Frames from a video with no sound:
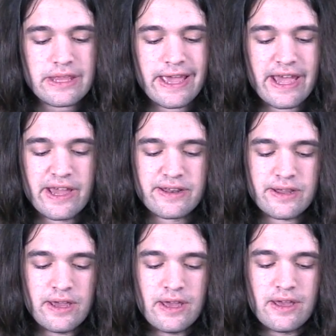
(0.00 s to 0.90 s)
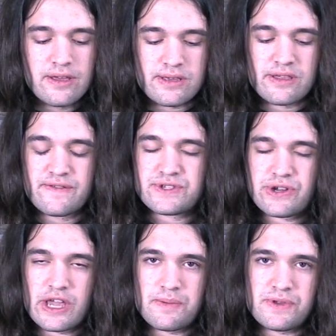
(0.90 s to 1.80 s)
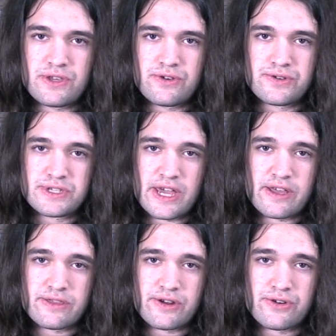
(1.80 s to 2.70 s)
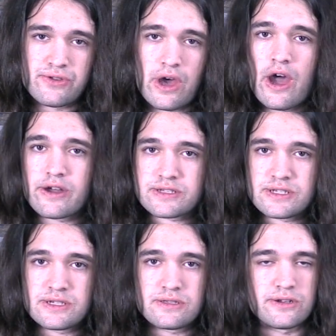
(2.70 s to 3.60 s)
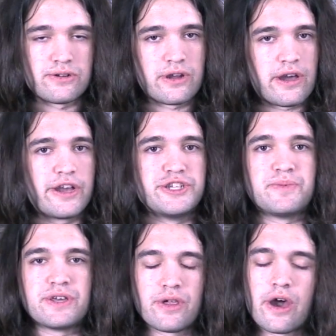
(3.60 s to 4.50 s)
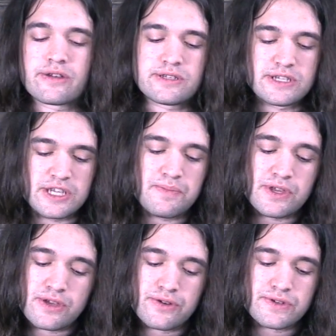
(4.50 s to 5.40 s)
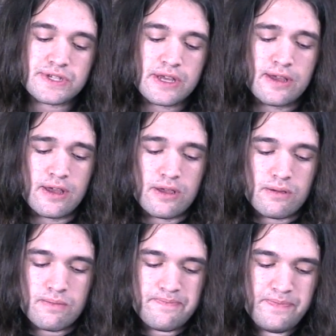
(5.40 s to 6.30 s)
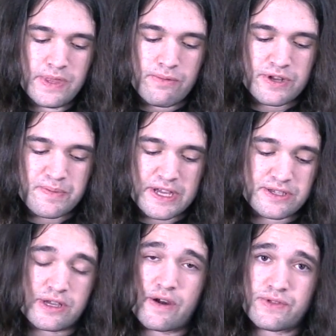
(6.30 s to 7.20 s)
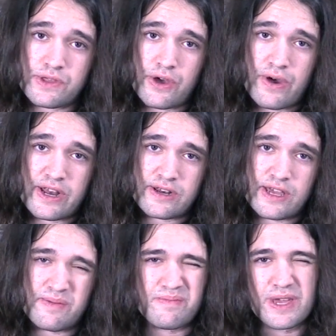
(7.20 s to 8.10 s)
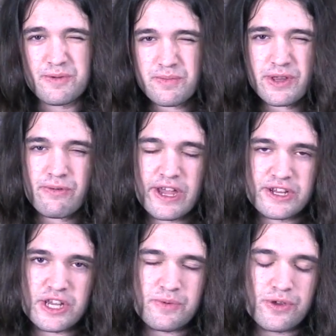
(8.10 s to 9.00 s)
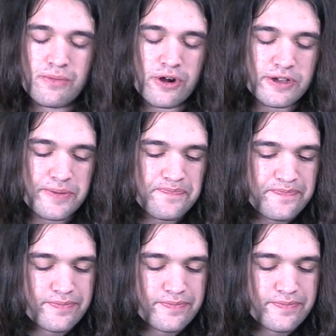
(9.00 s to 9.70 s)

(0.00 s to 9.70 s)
and that leaves their A P Us and their locked, their I G P locked C P Us, which basically cover the low end and maybe mid-range A P U market.